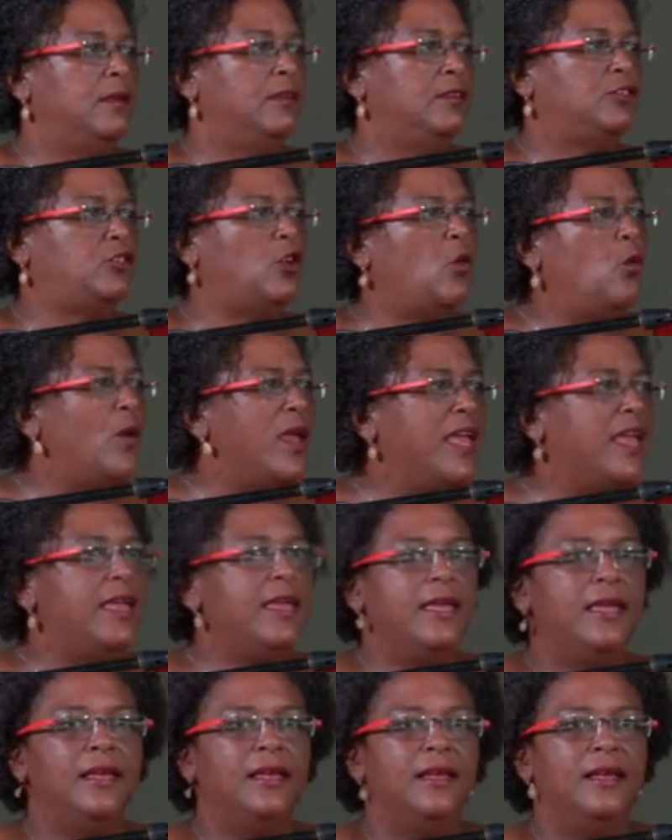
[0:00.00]
So
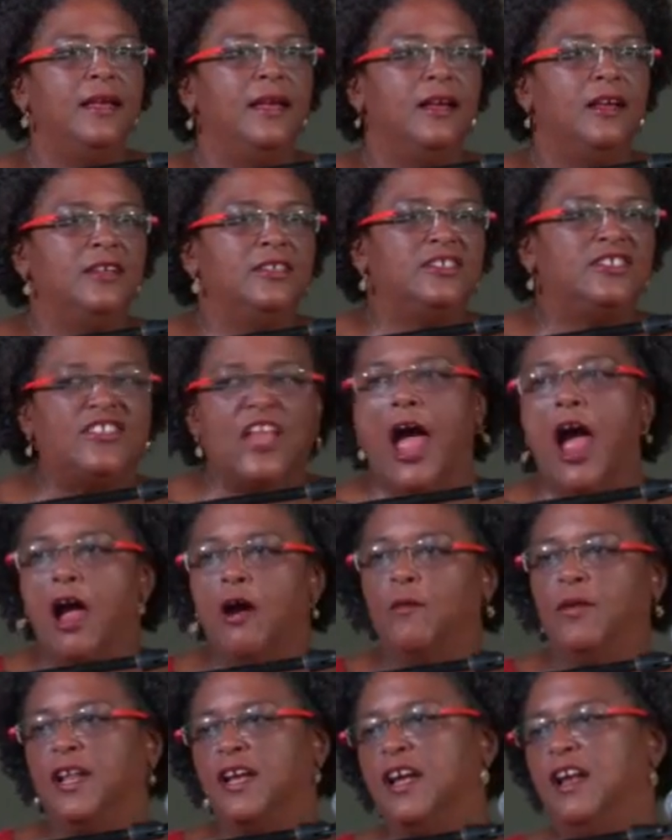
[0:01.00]
we start
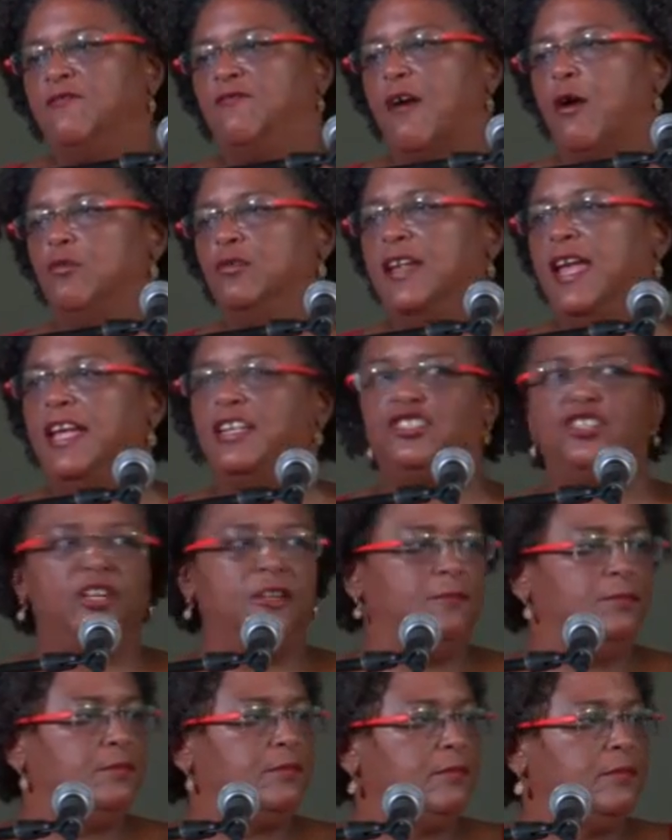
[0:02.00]
with a good
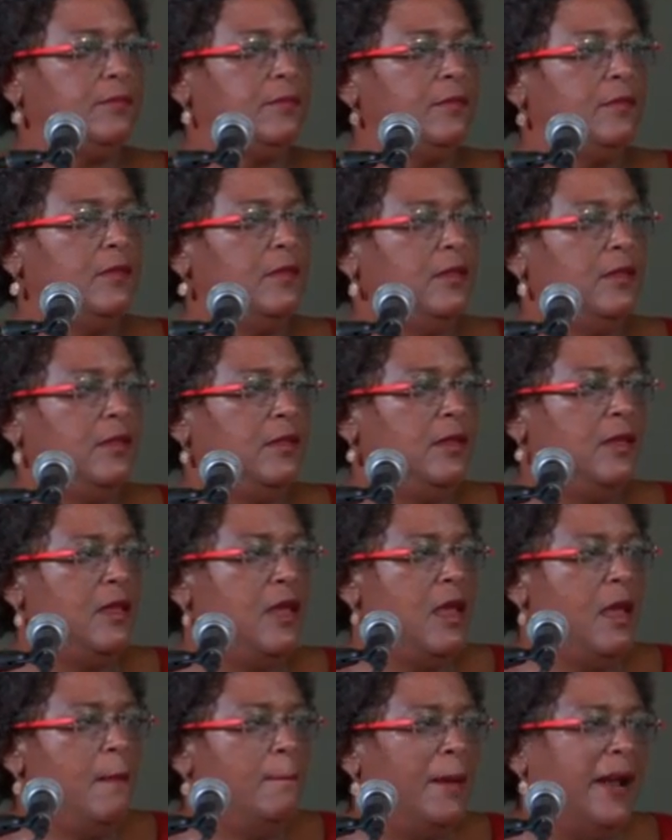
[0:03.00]
foundation.
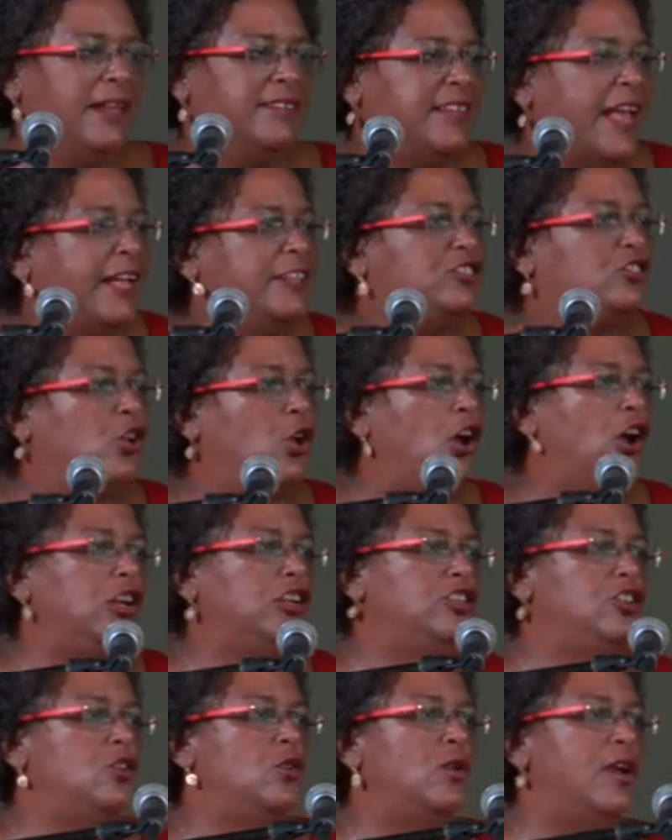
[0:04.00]
But as I
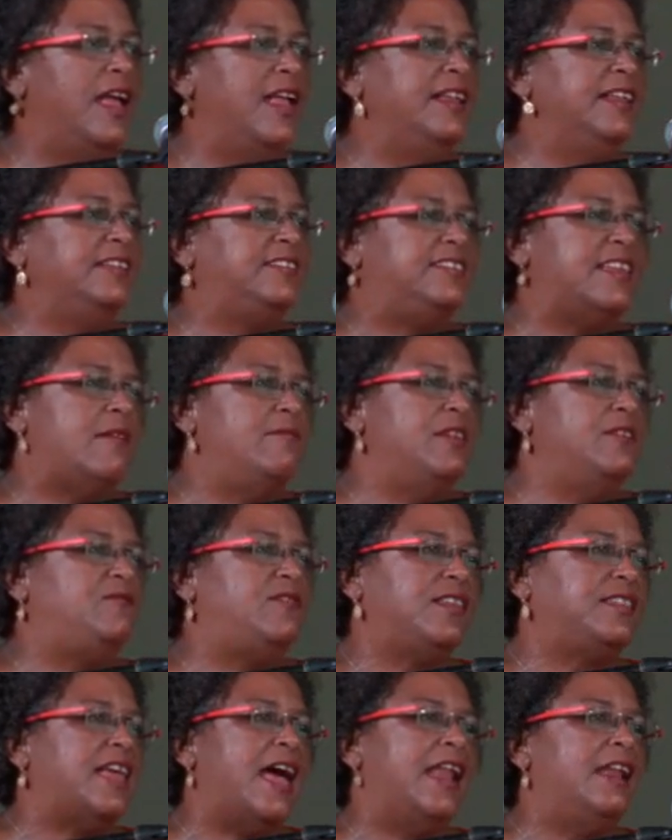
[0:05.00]
told you in the
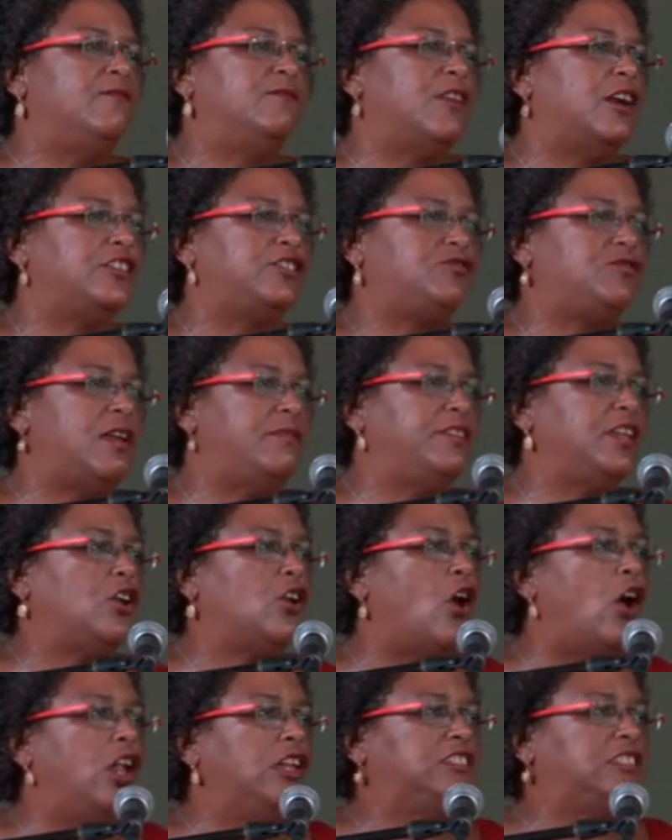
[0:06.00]
75th anniversary of the
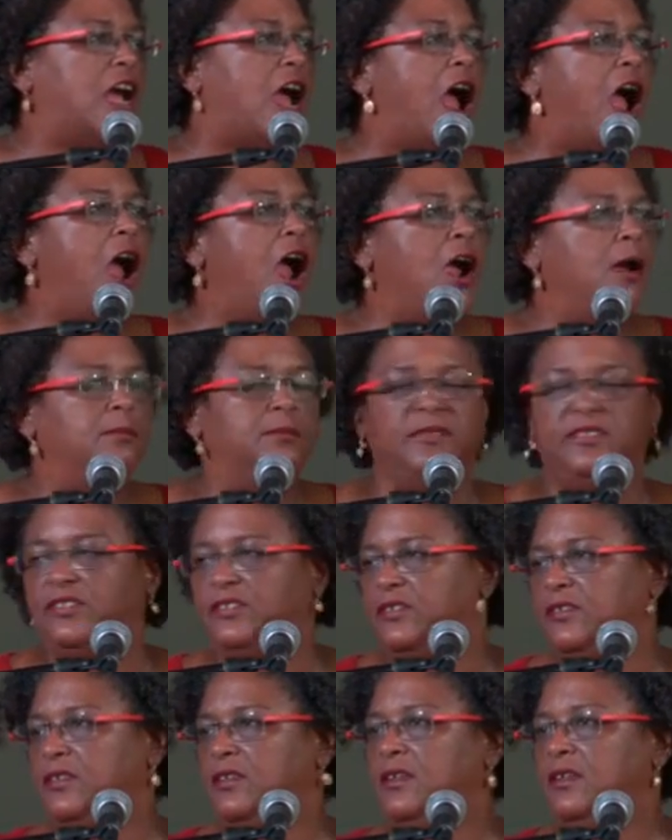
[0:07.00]
call to
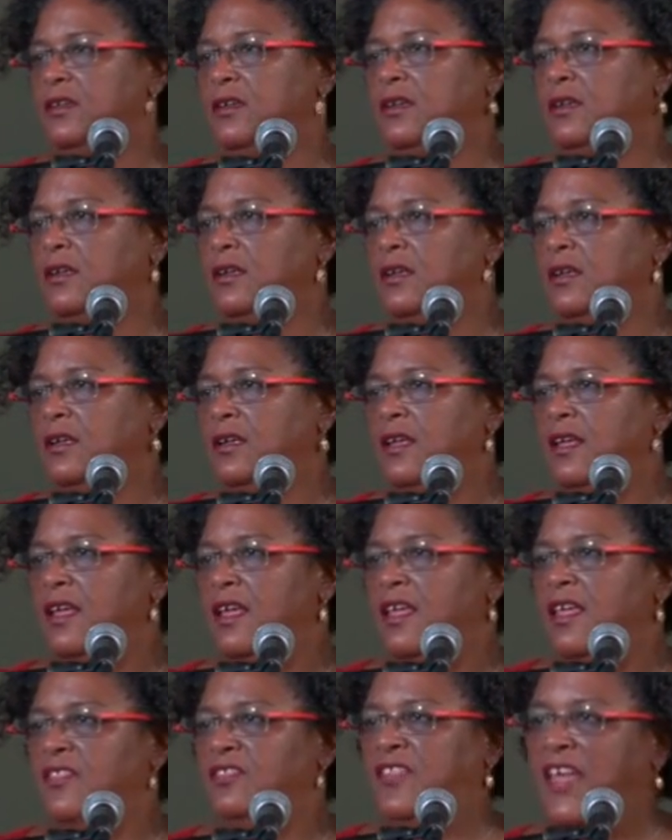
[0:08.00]
arms,
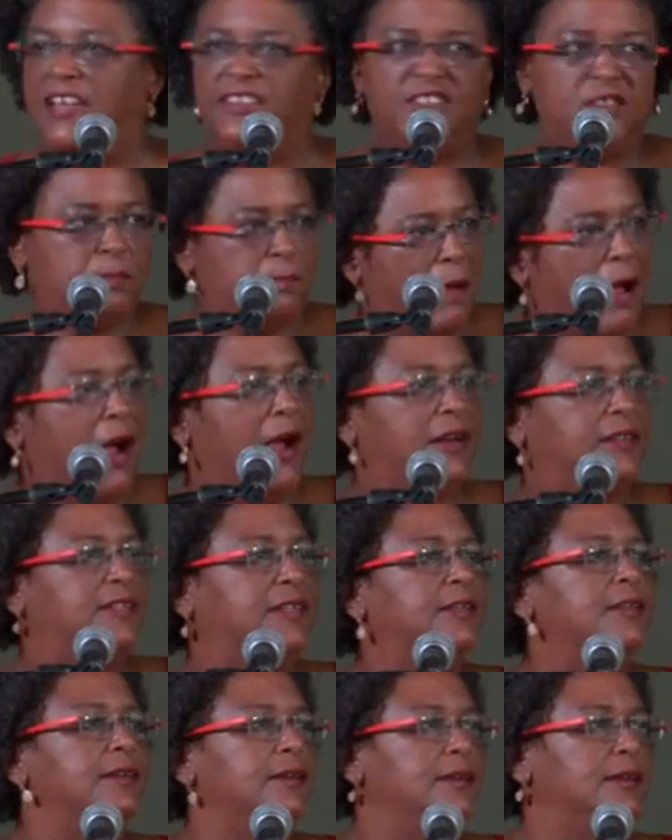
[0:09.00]
this
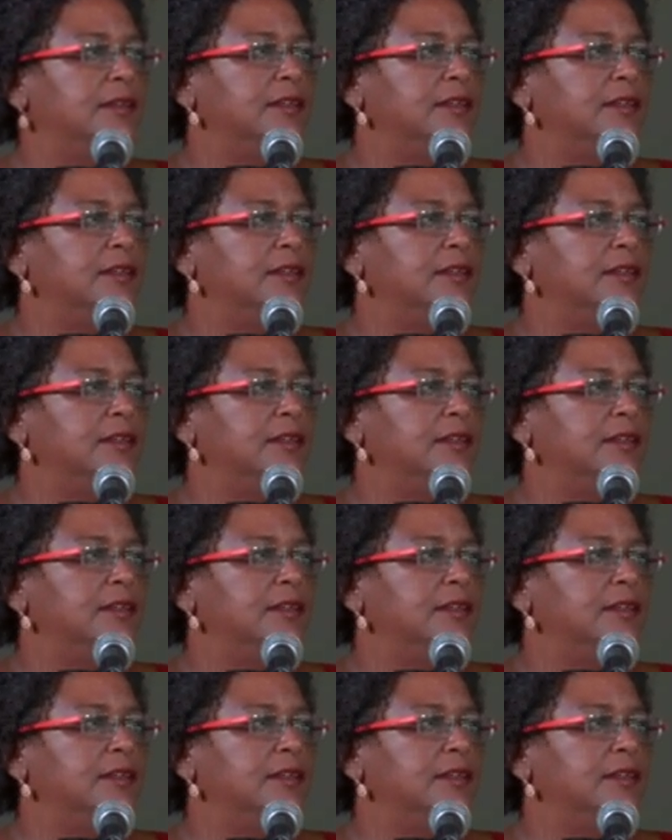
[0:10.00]
party